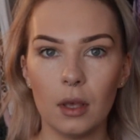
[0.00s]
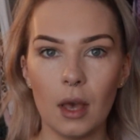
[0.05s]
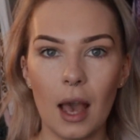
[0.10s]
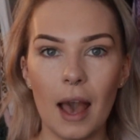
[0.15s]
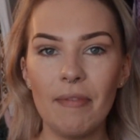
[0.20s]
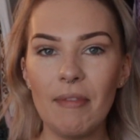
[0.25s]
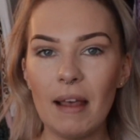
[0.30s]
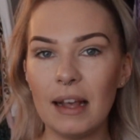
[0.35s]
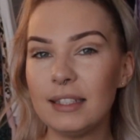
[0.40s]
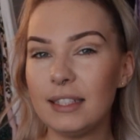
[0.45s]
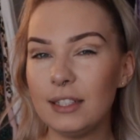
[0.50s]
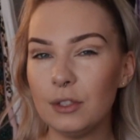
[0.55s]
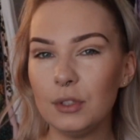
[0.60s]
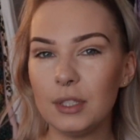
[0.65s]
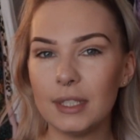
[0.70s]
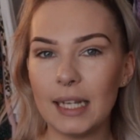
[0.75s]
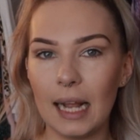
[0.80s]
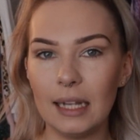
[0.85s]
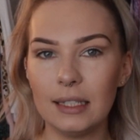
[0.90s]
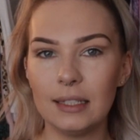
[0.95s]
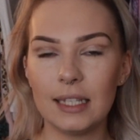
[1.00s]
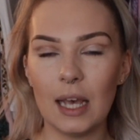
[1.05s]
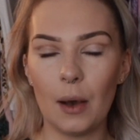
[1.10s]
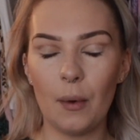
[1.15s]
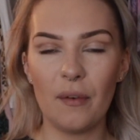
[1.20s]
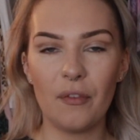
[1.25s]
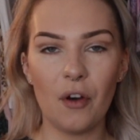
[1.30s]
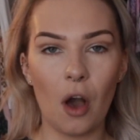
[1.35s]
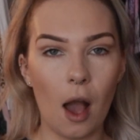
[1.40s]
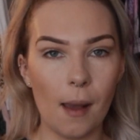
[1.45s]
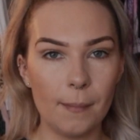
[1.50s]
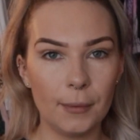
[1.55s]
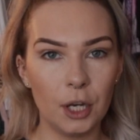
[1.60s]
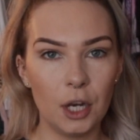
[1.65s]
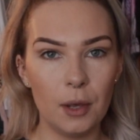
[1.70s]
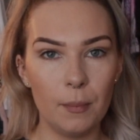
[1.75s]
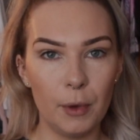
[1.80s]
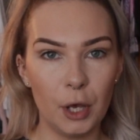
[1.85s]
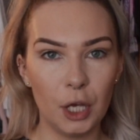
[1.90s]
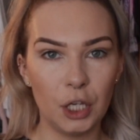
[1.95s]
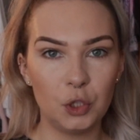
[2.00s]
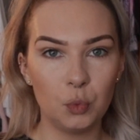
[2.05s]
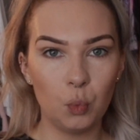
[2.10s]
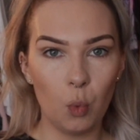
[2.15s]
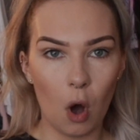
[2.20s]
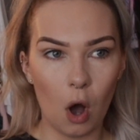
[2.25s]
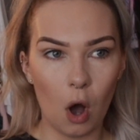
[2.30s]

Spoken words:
And that still stands, however, I'm going to merge